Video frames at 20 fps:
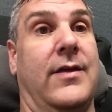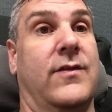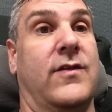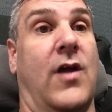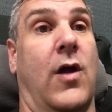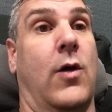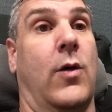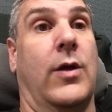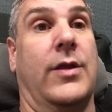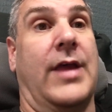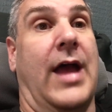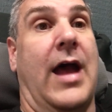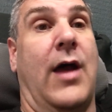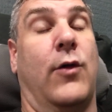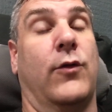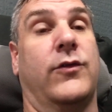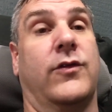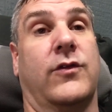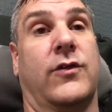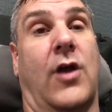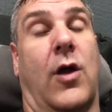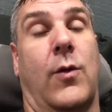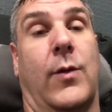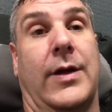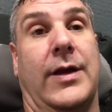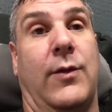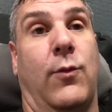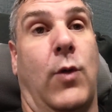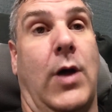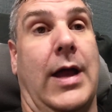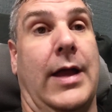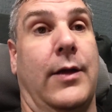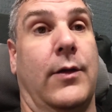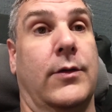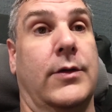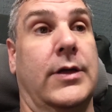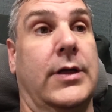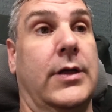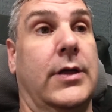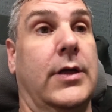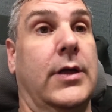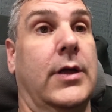The house is already wired.